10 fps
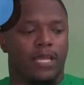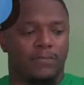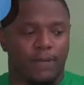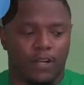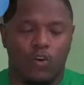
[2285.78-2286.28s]

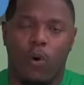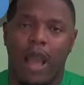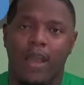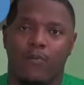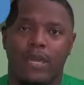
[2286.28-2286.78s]
a
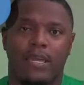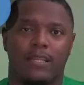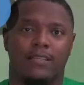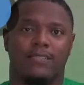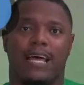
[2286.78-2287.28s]
quiet week
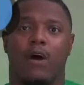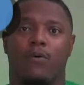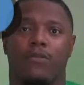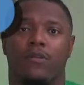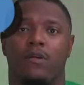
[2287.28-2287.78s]
in the
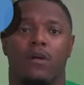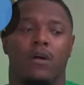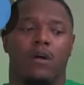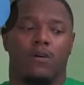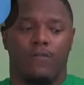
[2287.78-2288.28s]
South
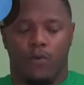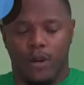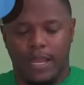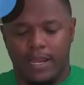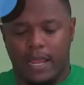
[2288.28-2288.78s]

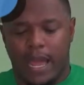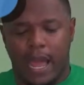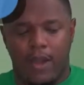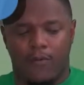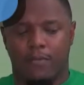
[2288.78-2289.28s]
for
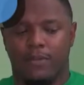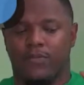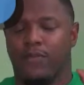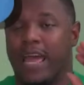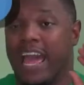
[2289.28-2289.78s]
NAIA women's
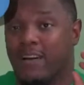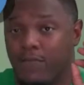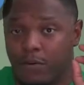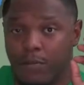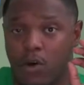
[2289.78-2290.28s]
flag
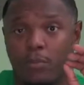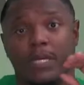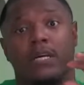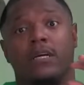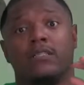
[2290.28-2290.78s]
football
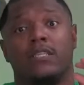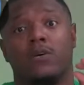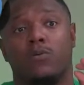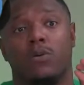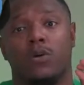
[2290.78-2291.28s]
because
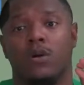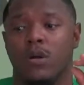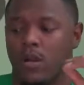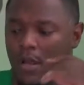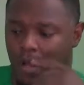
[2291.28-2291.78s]
there were
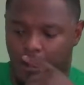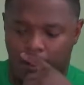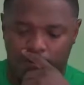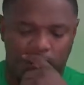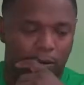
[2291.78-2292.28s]

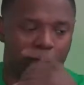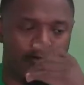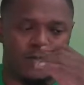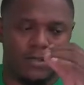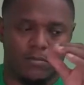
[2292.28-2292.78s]
some
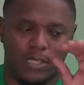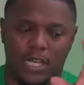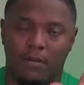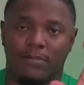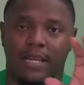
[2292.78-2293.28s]

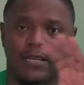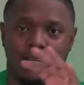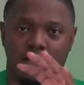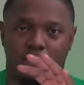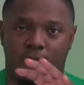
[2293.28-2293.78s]
teams that
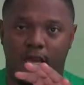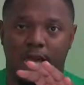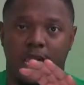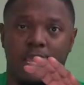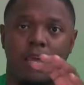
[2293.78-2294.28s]
didn't
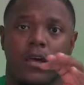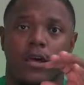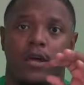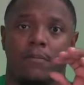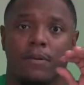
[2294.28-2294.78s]
play
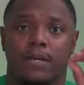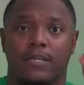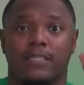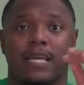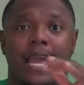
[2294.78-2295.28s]

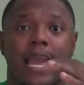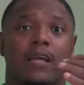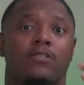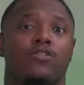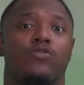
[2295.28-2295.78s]
because they had
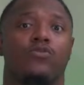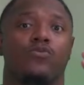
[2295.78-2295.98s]
to